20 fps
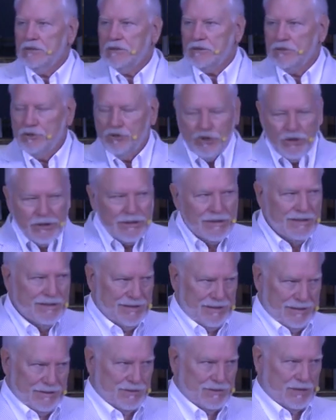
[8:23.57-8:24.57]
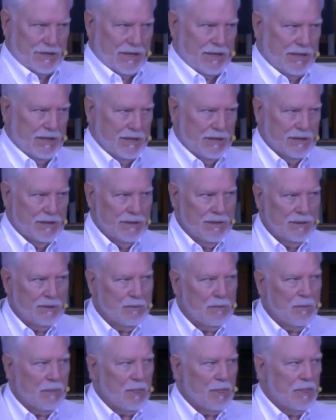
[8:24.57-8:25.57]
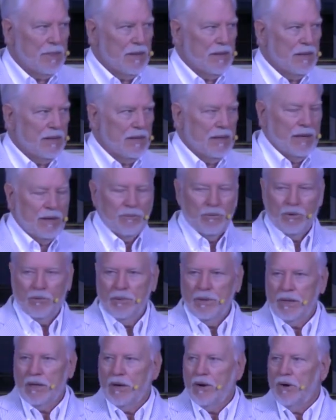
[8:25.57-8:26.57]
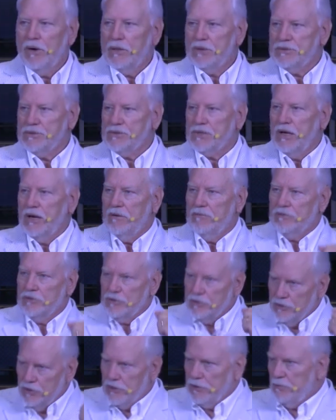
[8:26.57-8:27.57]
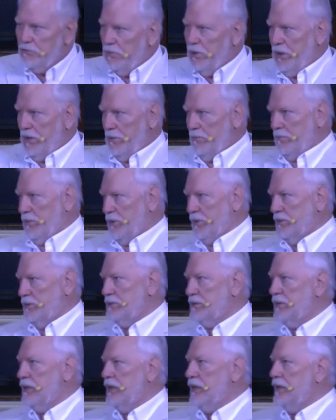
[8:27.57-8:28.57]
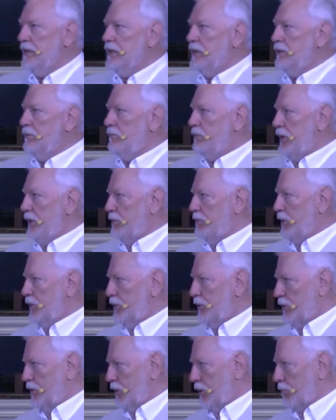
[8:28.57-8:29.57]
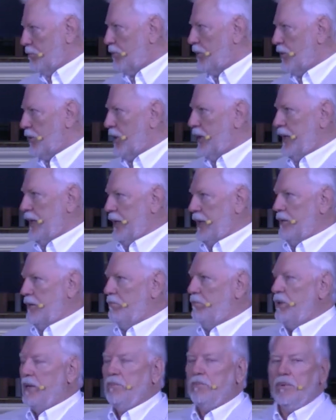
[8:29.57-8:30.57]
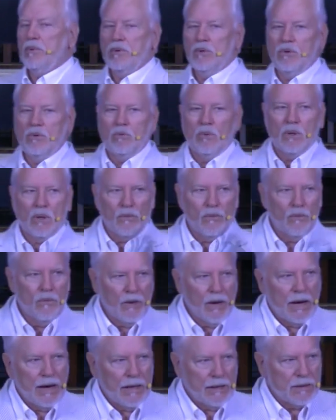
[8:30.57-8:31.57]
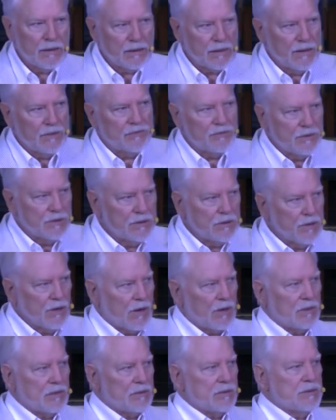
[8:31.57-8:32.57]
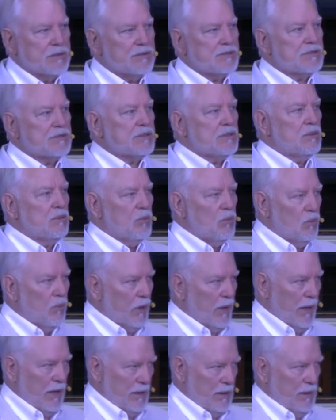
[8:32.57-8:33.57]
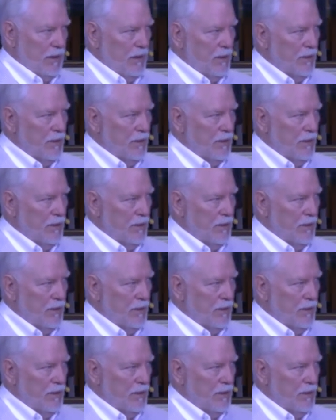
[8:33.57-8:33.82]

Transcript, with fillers: good days ahead, it will be because of good people, people who are praying, people who will not let the darkness win.